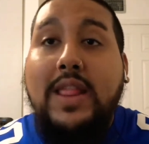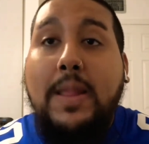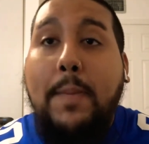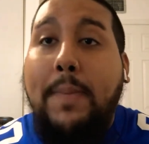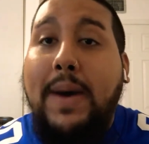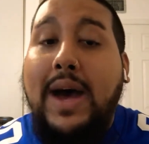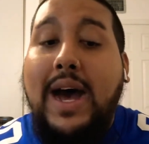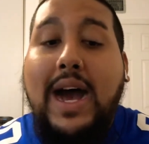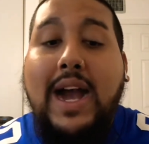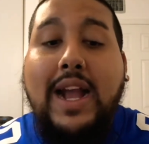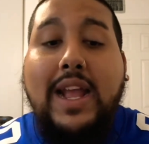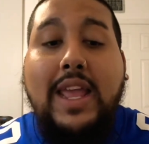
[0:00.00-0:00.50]
the
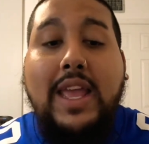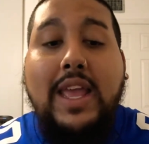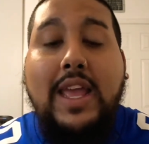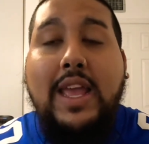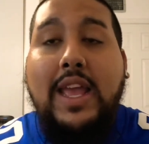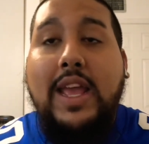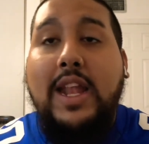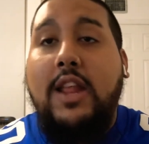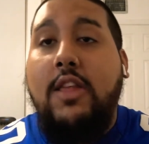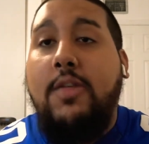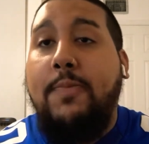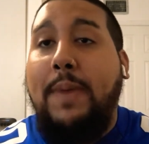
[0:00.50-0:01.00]
pocket
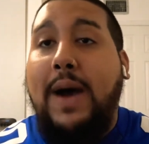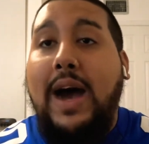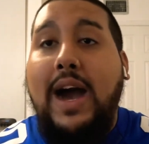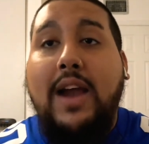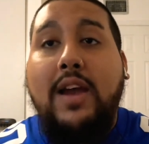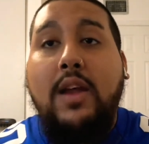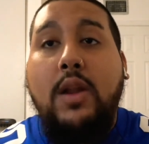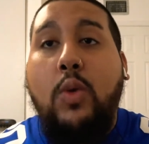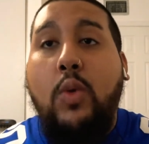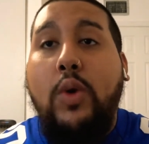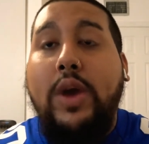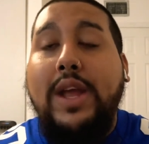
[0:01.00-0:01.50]
and his
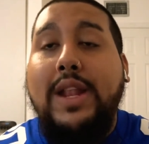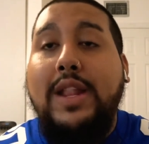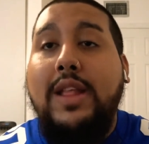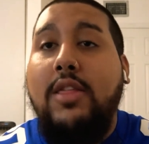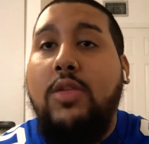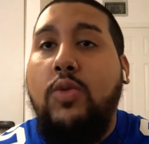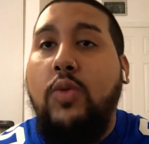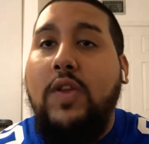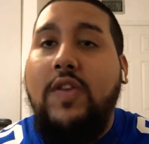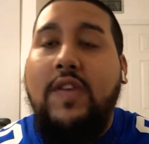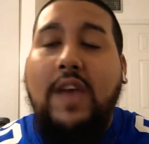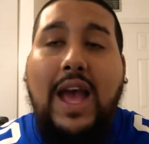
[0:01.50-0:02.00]
pocket
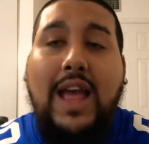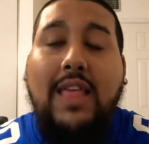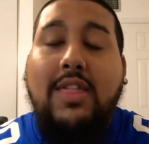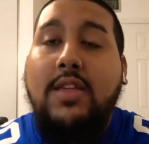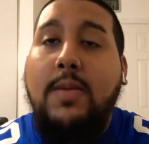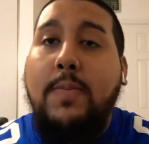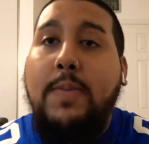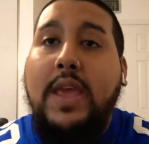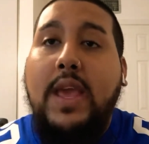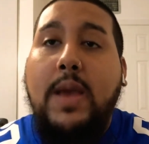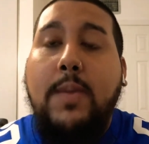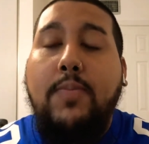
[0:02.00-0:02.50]
awareness, which has to
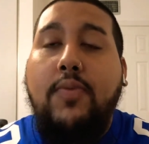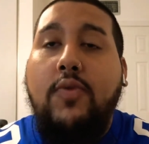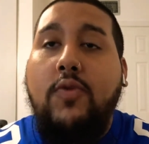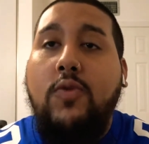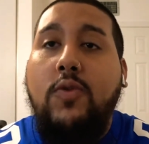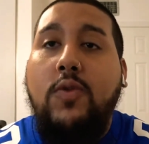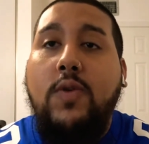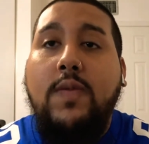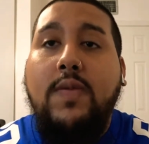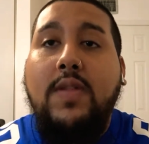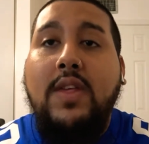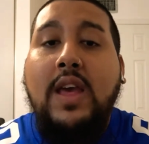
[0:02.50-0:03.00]
be
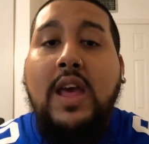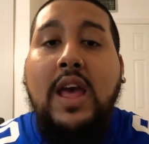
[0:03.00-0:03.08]
improved.